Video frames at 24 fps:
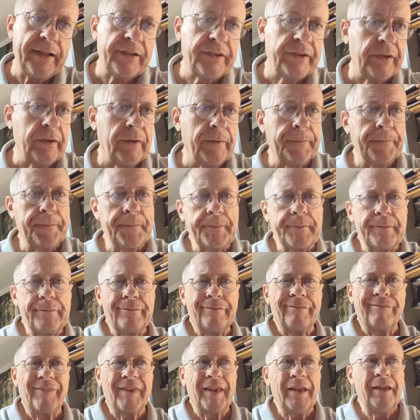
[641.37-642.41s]
So
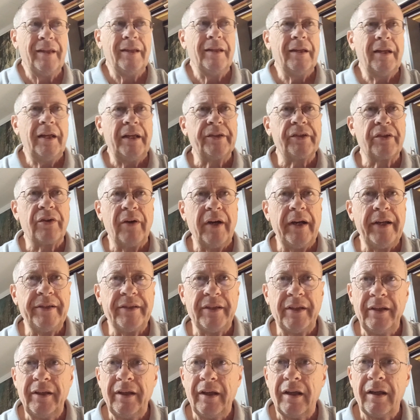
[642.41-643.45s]
it's
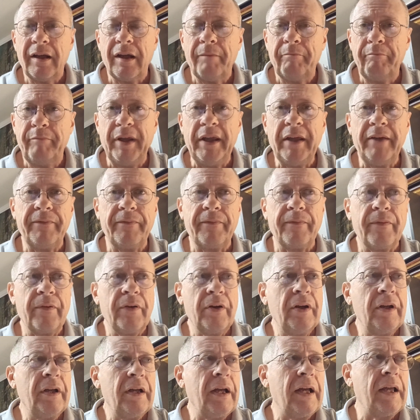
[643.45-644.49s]
crazy. Beef,
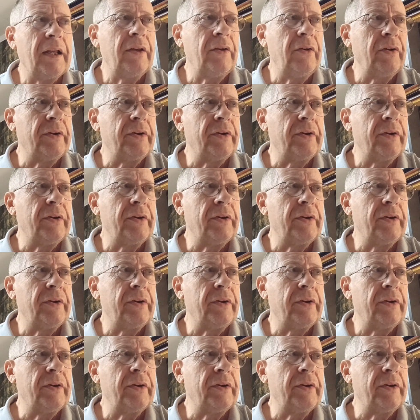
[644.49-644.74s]
I looked